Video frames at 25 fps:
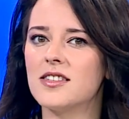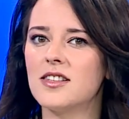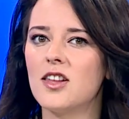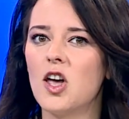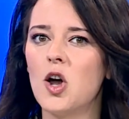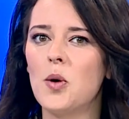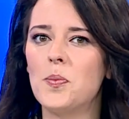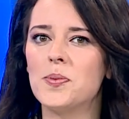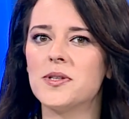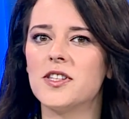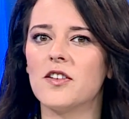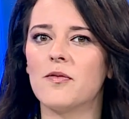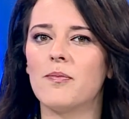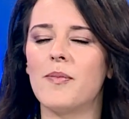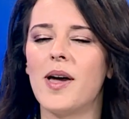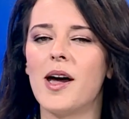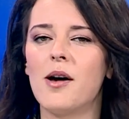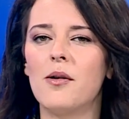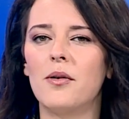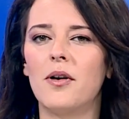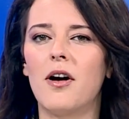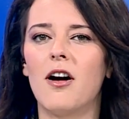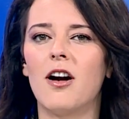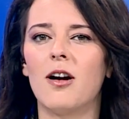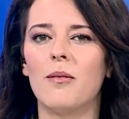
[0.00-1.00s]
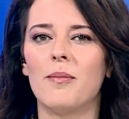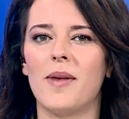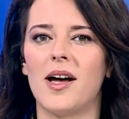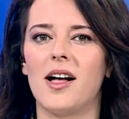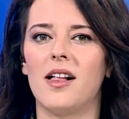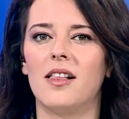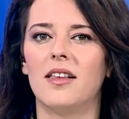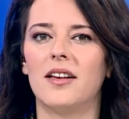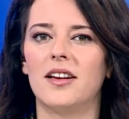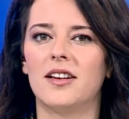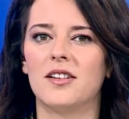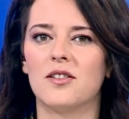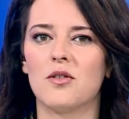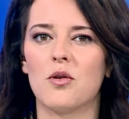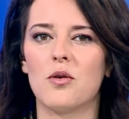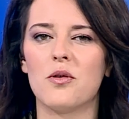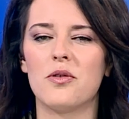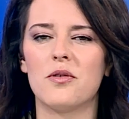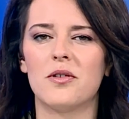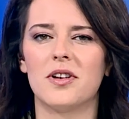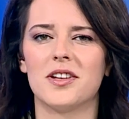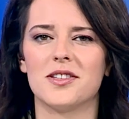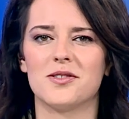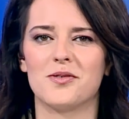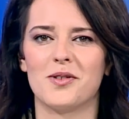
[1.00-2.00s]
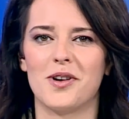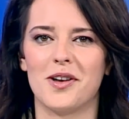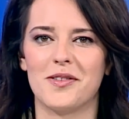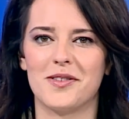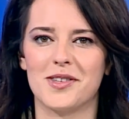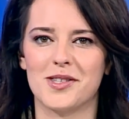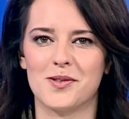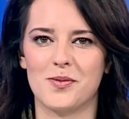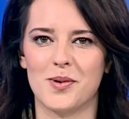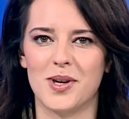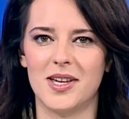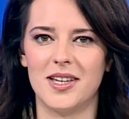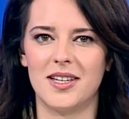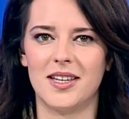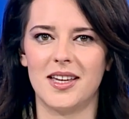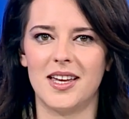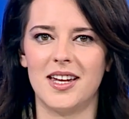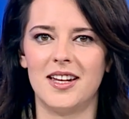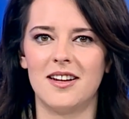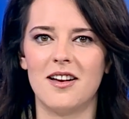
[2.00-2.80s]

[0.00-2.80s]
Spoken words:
slopes of Mount Carmel in northern Israel this week,